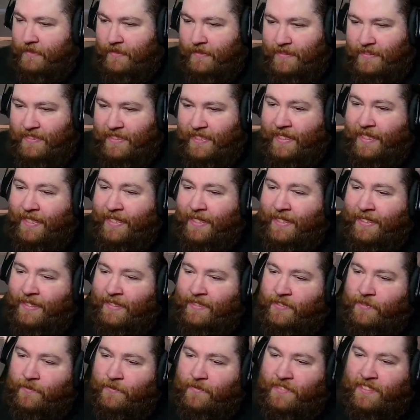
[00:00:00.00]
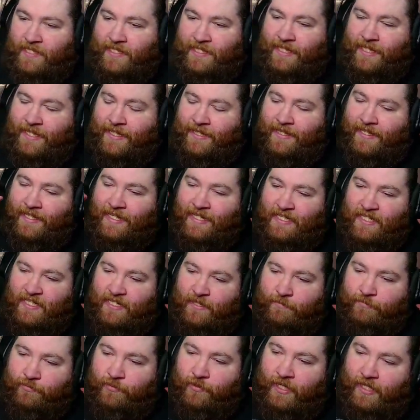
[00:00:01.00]
Dang, dude, see, that's the
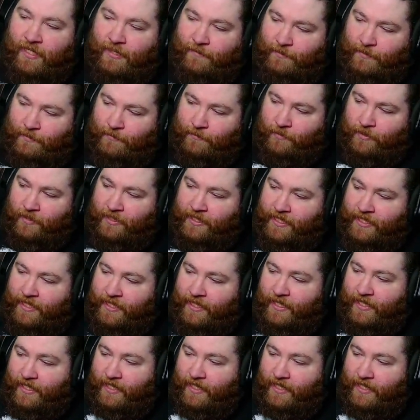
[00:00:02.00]
problem, right?